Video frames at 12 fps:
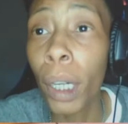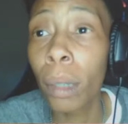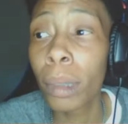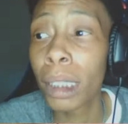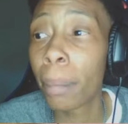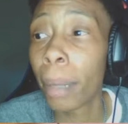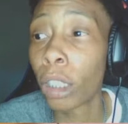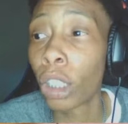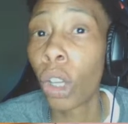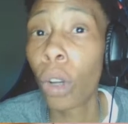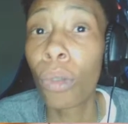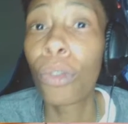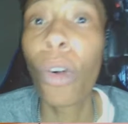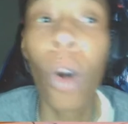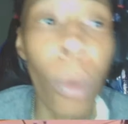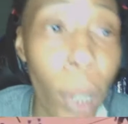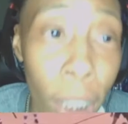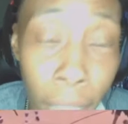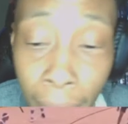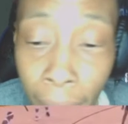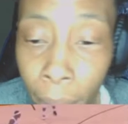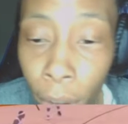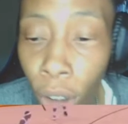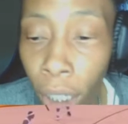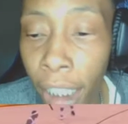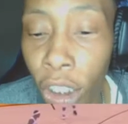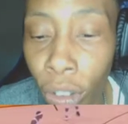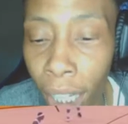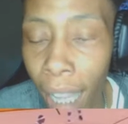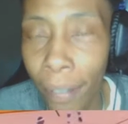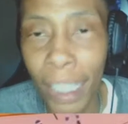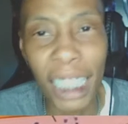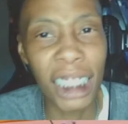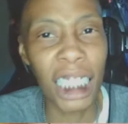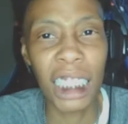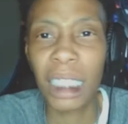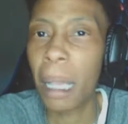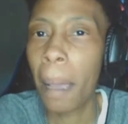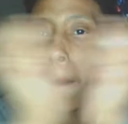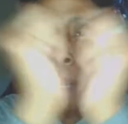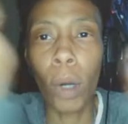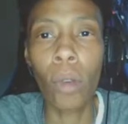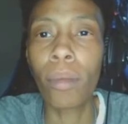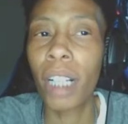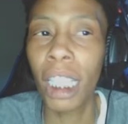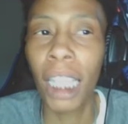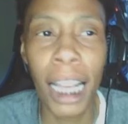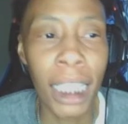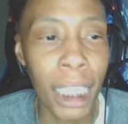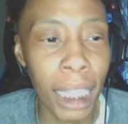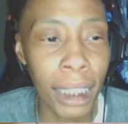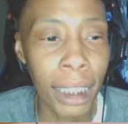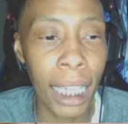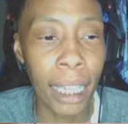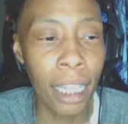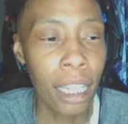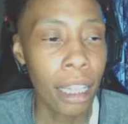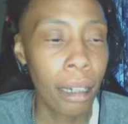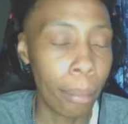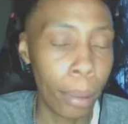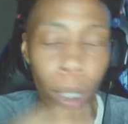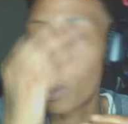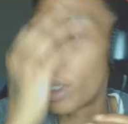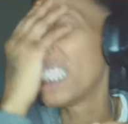was about to go forward, like he was trying to drive, and they just boom collided like that. Book went